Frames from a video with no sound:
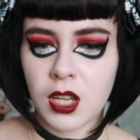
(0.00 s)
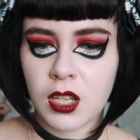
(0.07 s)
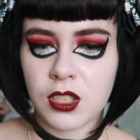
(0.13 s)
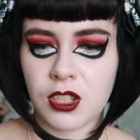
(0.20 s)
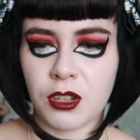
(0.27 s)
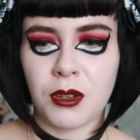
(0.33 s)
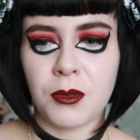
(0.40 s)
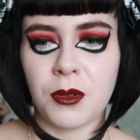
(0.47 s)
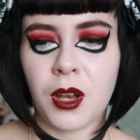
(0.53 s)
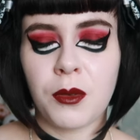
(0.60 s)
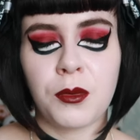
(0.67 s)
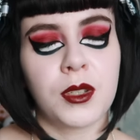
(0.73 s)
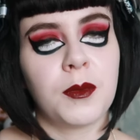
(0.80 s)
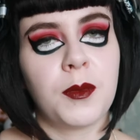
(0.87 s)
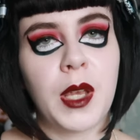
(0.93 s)
So I
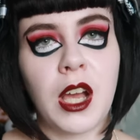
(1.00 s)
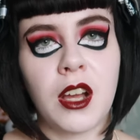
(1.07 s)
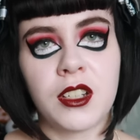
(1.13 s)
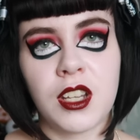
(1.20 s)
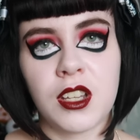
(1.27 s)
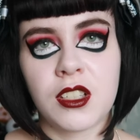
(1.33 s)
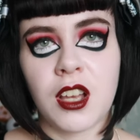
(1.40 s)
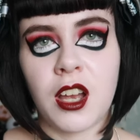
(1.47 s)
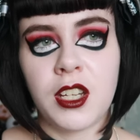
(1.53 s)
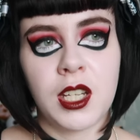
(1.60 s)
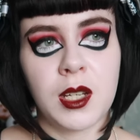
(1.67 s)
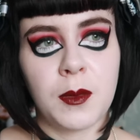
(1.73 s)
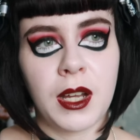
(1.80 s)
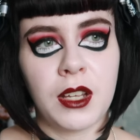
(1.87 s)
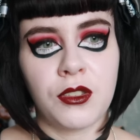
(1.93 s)
was a bit
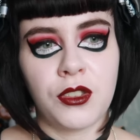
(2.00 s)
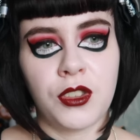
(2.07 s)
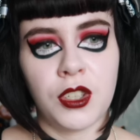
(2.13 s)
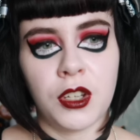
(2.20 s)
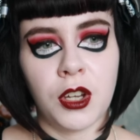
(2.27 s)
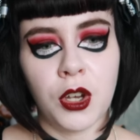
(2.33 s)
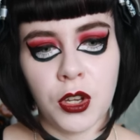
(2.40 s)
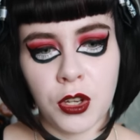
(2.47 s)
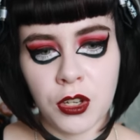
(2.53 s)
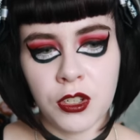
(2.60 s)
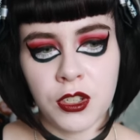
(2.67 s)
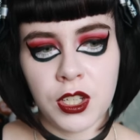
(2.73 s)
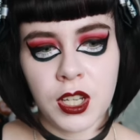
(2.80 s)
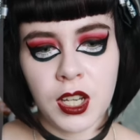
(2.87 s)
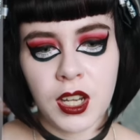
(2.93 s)
undecided about the hood.